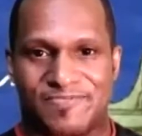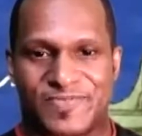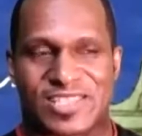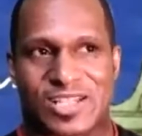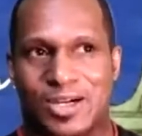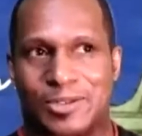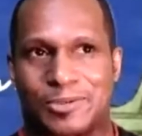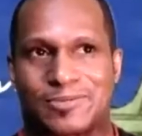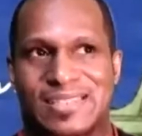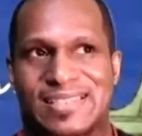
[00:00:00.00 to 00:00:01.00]

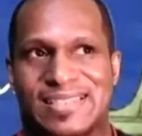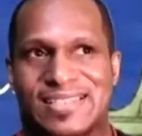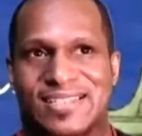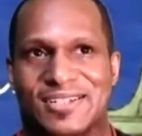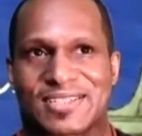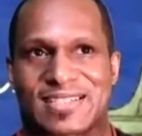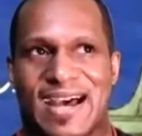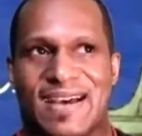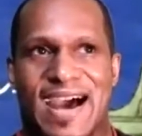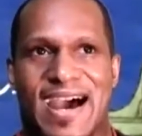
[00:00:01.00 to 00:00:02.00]
So
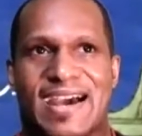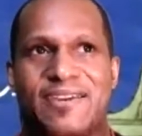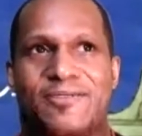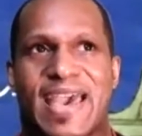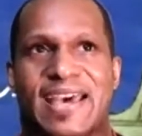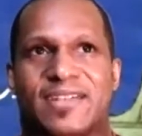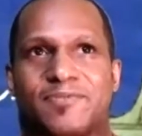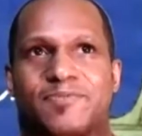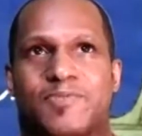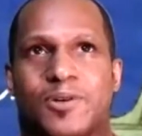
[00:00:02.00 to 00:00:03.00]
I had a
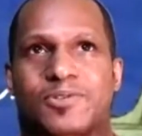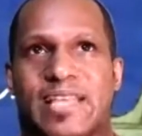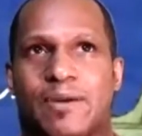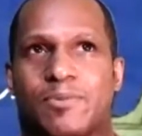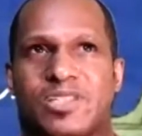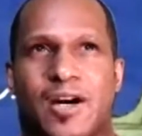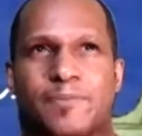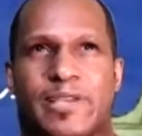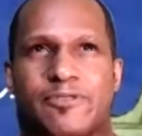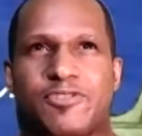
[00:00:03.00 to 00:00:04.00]
post that was
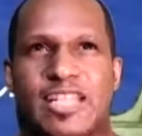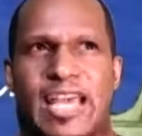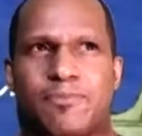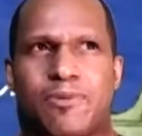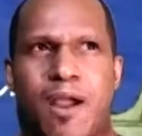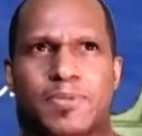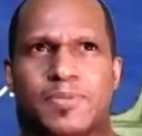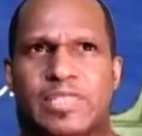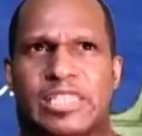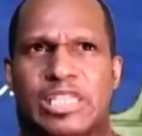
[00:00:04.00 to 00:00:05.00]
up there for like
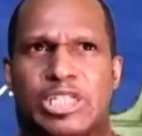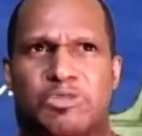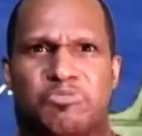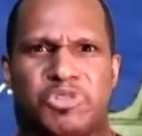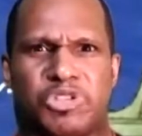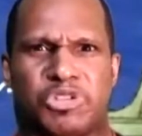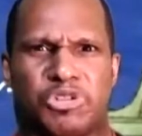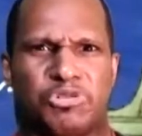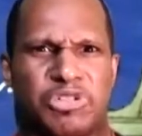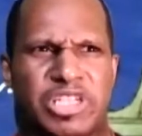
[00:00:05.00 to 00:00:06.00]
probably
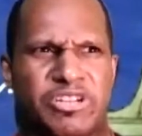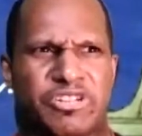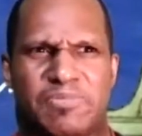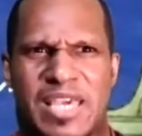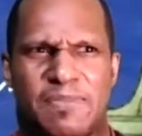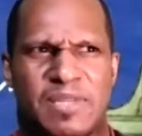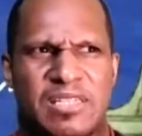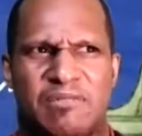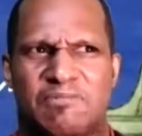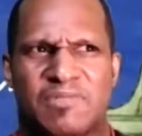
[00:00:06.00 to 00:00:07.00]
2 years
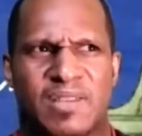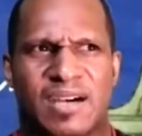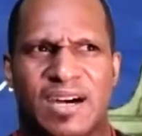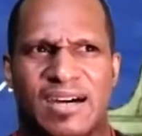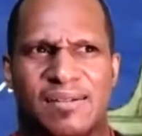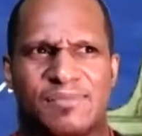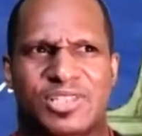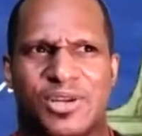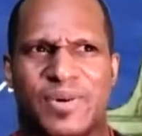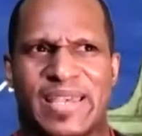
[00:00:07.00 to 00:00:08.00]
maybe,
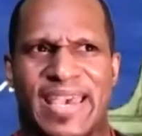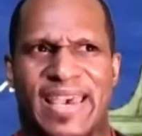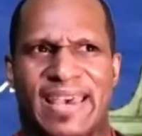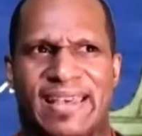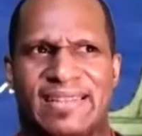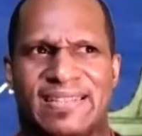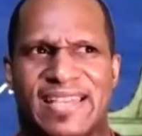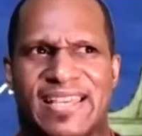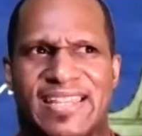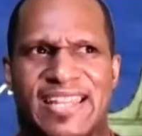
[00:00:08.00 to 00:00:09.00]
showing
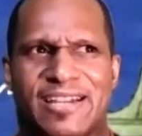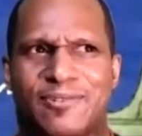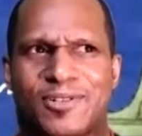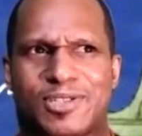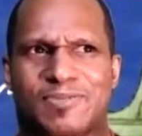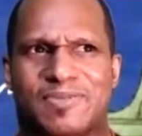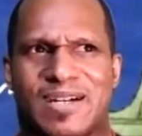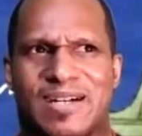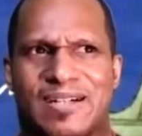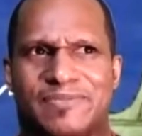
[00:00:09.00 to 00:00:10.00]
an Eros
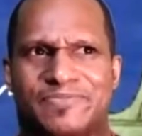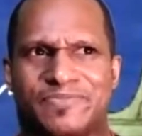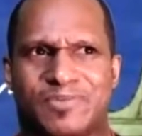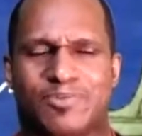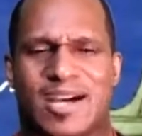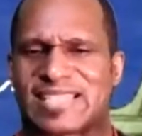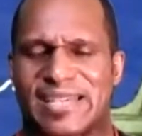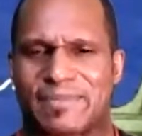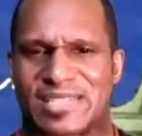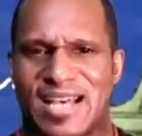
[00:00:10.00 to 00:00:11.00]

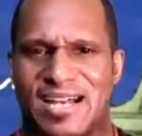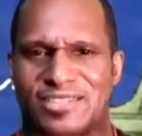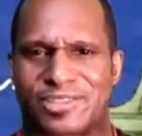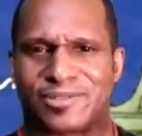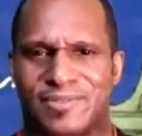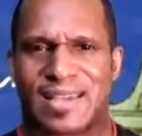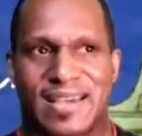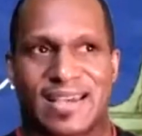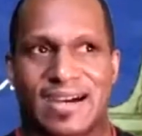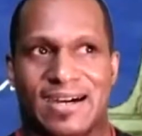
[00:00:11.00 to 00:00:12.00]
prostate massager.
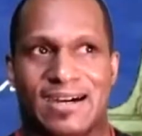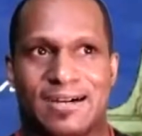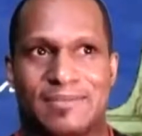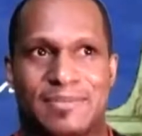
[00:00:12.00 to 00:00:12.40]
Um,